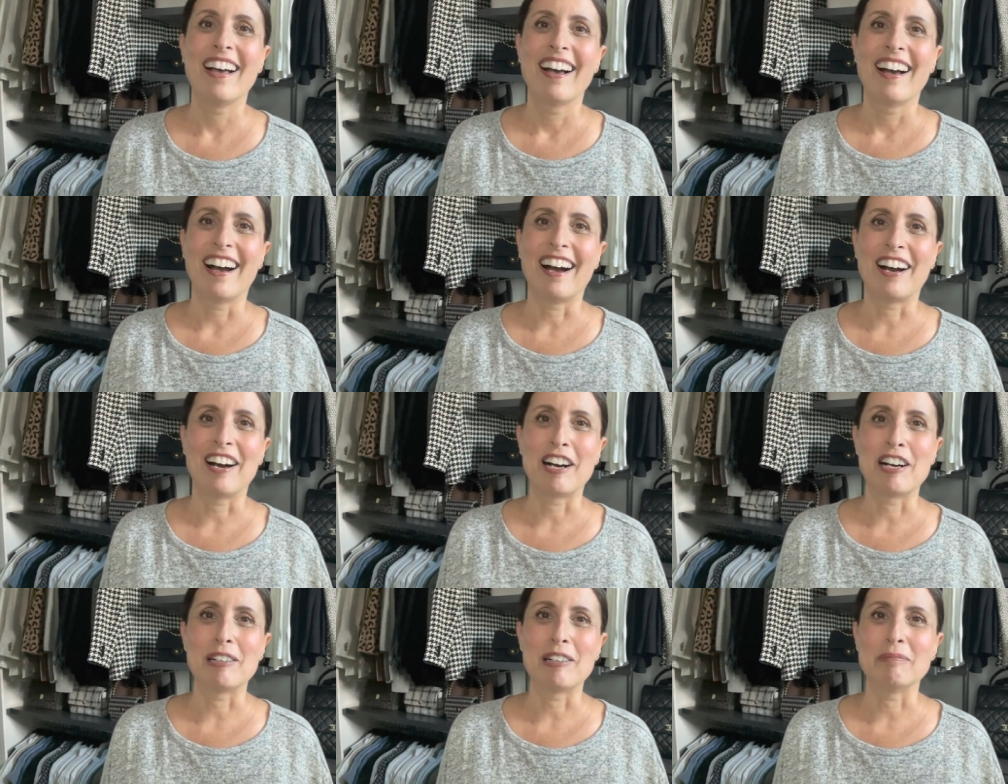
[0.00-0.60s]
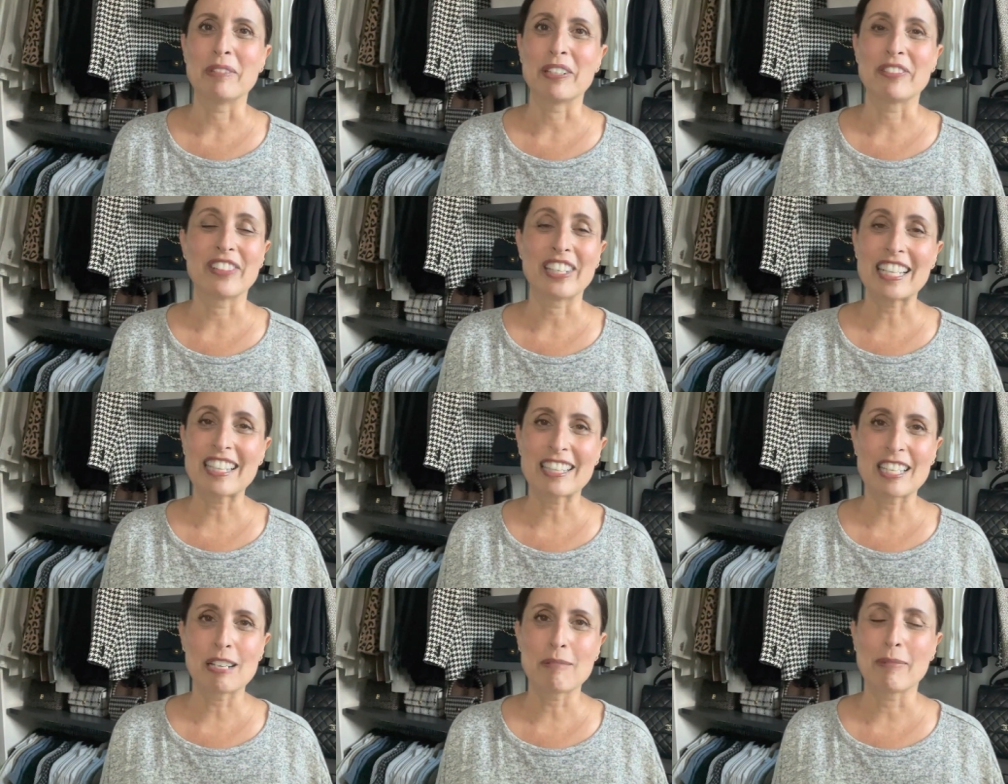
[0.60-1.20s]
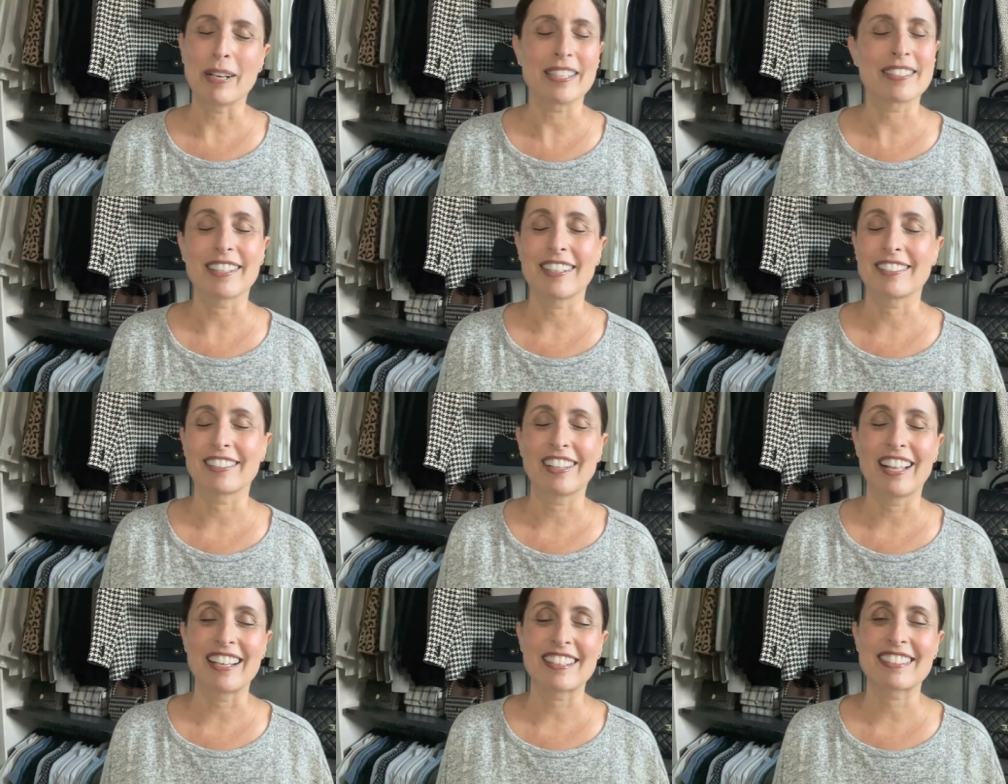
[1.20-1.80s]
um, if anything, my
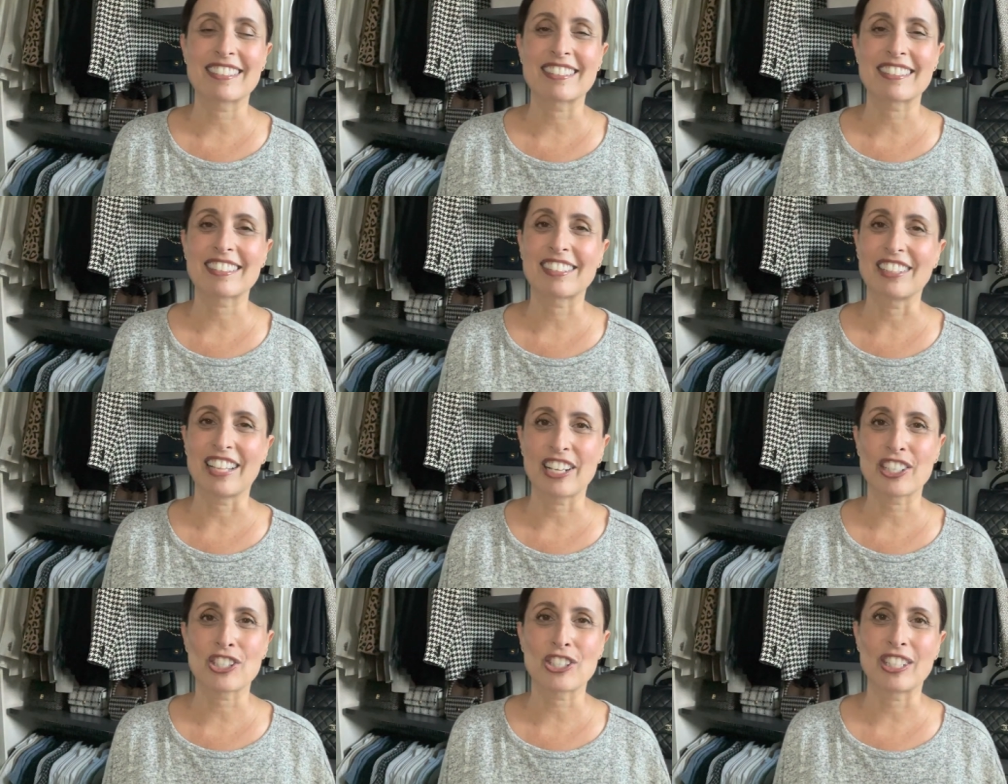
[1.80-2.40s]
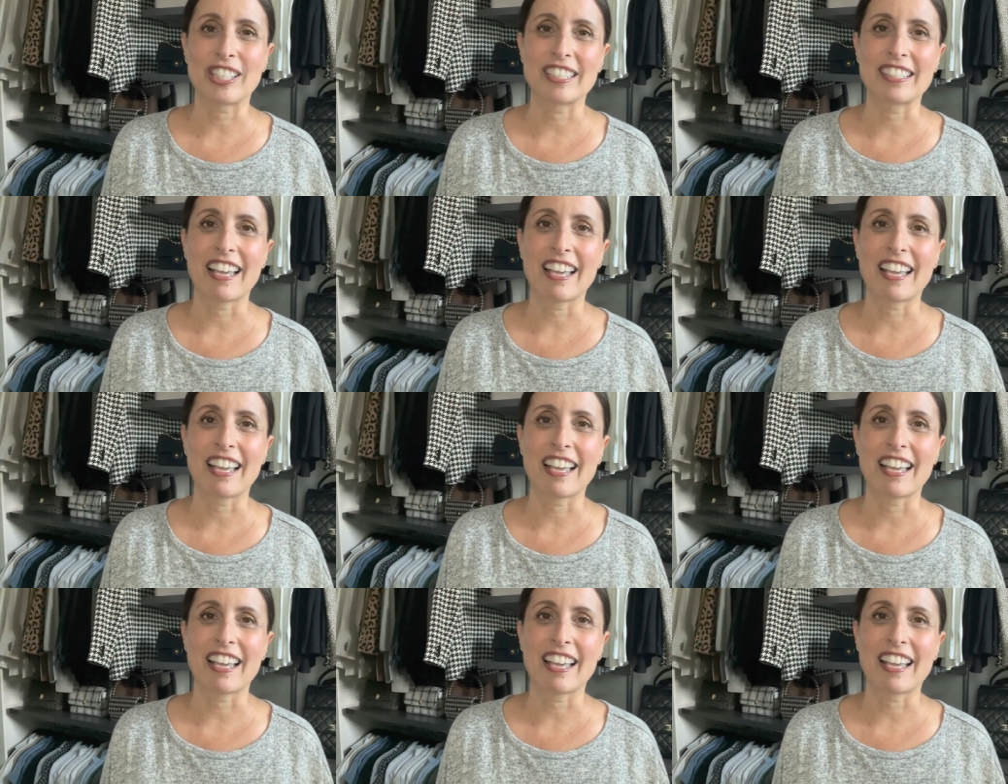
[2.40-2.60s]
sunglasses collection